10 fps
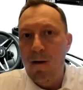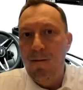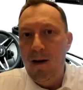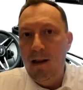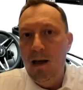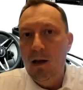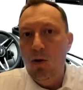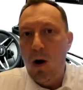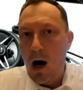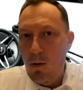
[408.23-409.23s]
fitting
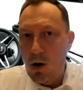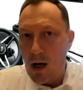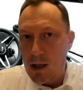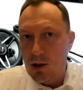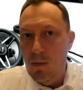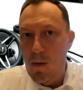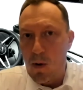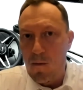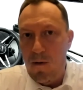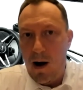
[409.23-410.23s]
to our customer
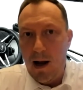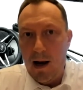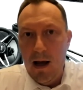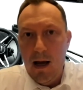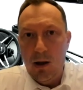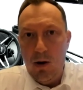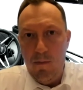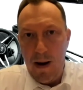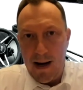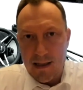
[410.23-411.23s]
profile the
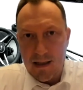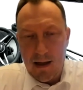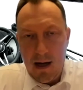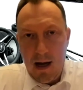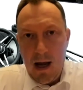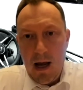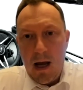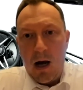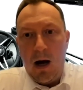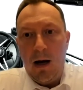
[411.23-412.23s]
best.
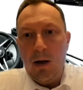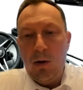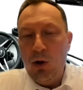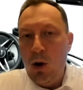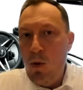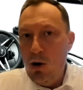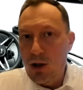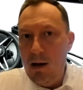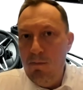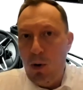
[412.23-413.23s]
The
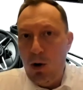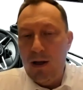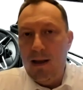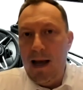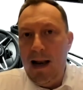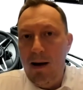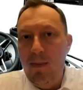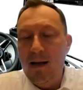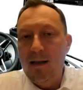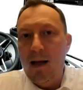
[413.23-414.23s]
most important
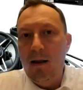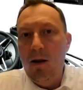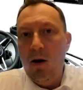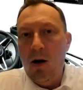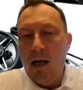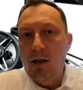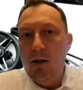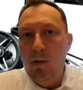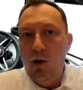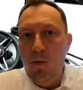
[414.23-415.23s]
elements that the
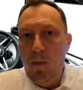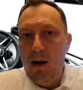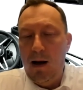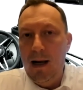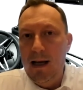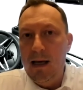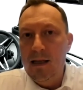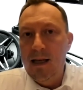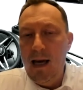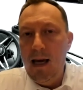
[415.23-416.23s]
customers typically
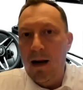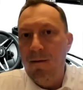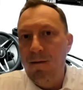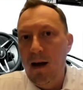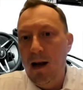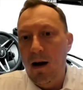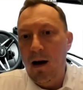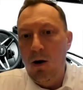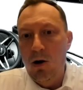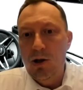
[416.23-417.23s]
see and feel
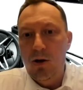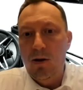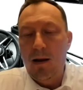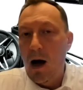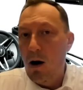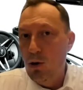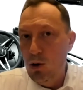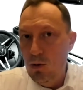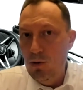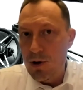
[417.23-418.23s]
are also that how
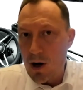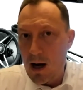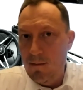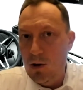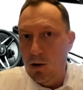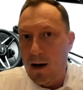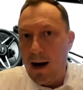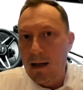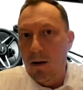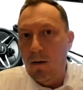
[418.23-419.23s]
you drive the
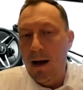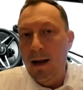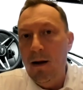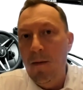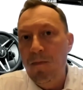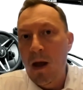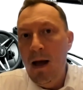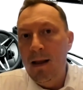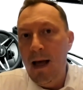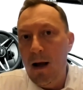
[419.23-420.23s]
tractor, and
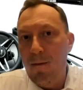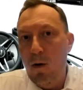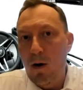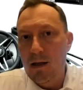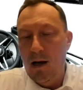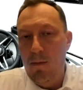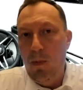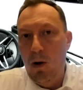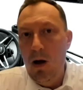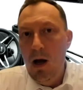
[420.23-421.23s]
there, for example,